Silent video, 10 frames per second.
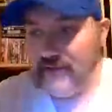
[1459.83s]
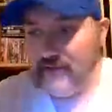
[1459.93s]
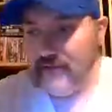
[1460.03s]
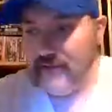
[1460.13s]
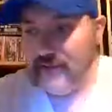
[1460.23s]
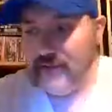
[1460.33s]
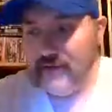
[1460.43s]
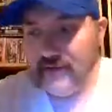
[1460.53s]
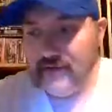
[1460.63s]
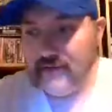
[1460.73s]
And
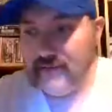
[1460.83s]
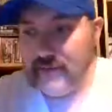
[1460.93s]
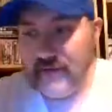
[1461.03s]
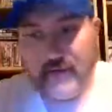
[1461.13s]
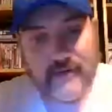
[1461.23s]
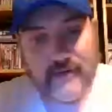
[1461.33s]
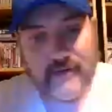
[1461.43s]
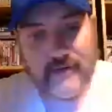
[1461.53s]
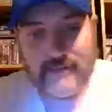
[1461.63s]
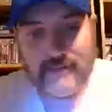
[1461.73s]
I'm not
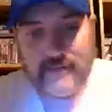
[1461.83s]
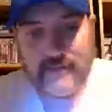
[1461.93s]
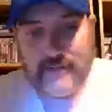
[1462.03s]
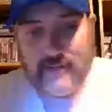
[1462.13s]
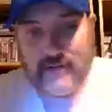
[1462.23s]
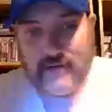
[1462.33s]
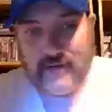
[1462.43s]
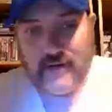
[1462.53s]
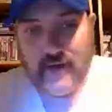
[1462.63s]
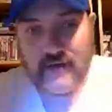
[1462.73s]
gonna
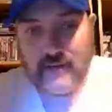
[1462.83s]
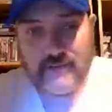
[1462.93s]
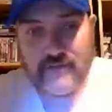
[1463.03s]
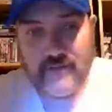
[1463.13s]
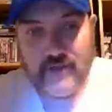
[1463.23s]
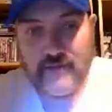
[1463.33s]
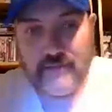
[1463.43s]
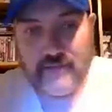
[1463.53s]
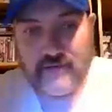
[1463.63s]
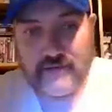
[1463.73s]
knock him for that,
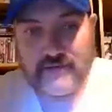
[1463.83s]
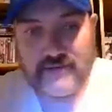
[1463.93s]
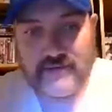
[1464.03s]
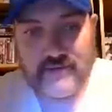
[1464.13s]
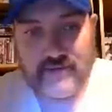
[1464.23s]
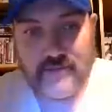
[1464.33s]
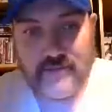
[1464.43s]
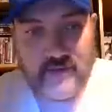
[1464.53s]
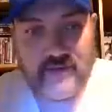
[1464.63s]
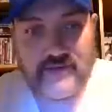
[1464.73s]
because Triple
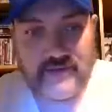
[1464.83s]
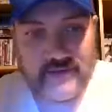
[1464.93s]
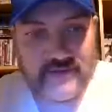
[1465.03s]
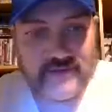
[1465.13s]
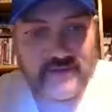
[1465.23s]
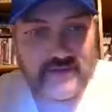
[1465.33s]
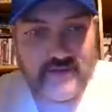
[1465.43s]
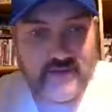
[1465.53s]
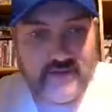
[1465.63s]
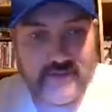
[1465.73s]
H is,
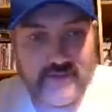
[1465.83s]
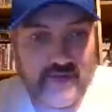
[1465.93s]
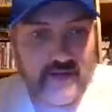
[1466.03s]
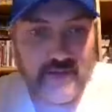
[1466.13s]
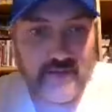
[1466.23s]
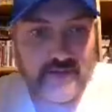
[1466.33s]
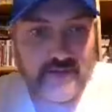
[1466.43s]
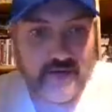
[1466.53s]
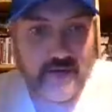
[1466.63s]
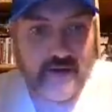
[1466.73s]
he did what
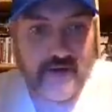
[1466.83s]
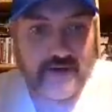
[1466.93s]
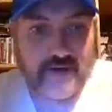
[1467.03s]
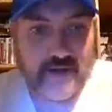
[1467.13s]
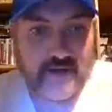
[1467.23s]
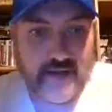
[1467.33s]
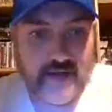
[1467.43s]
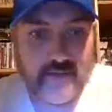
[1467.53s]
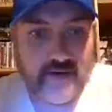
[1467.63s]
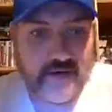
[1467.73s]
anybody
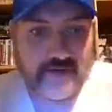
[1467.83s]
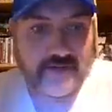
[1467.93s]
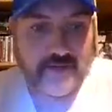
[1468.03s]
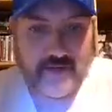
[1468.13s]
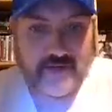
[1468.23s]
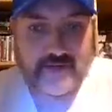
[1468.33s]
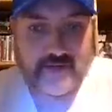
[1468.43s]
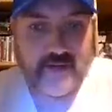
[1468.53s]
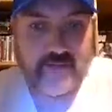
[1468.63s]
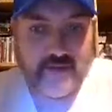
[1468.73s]
else would have done the same
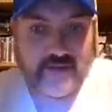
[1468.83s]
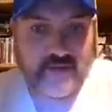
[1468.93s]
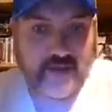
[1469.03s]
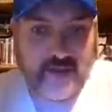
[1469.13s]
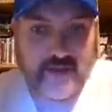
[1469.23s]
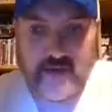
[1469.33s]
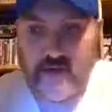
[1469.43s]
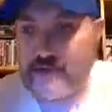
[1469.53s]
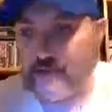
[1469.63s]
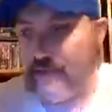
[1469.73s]
thing if they had the
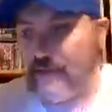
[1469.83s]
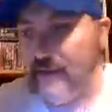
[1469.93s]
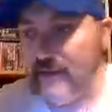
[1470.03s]
opportunity.